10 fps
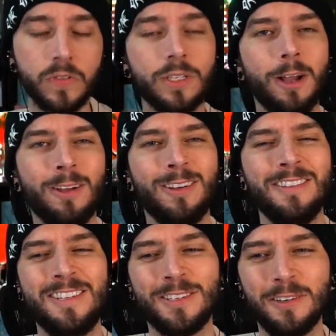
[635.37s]
So,
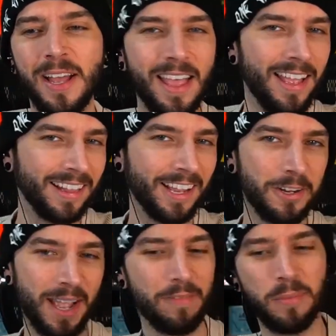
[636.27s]
so there
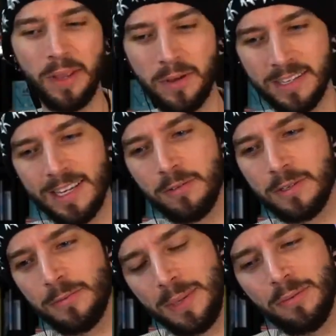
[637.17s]
you have it, Big Macs. That was
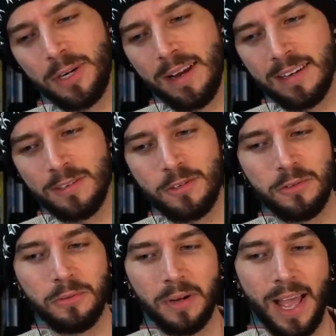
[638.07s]
me reacting
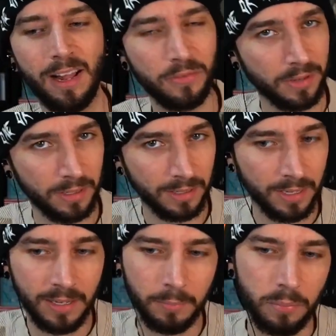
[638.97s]
to Alva
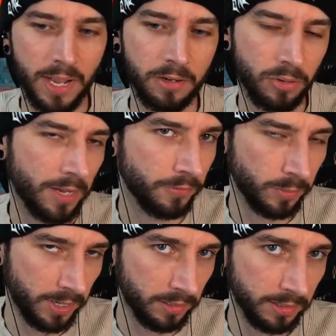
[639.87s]
by a Crowd of
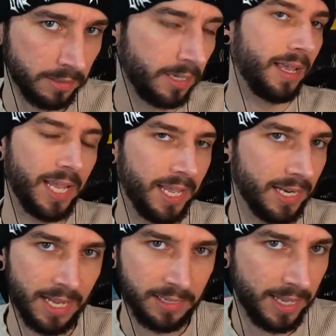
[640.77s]
Rebellion. And
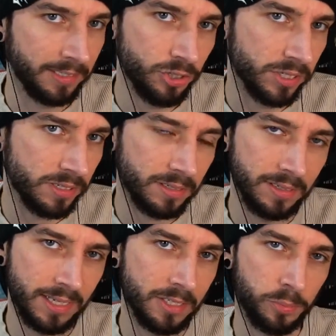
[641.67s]
I like just
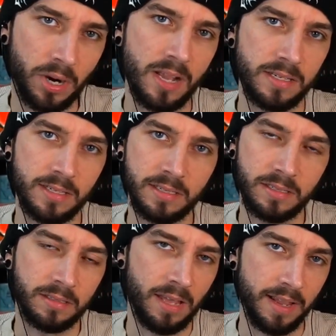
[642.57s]
need to process
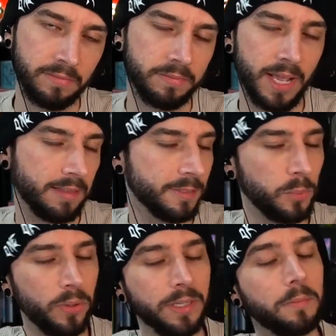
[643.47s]
life at this
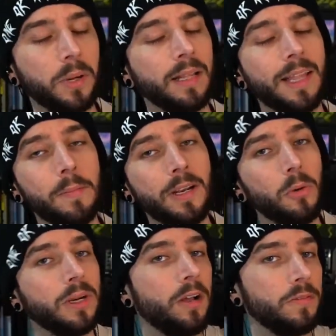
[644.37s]
point. But let me know
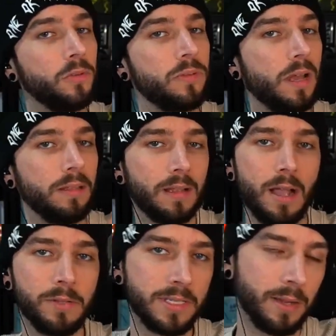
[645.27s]
what all of you thought in the
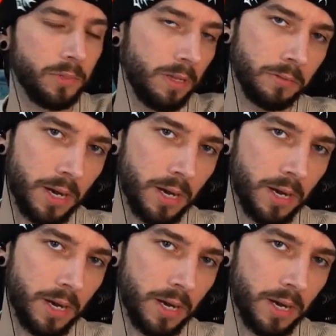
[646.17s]
comments down below.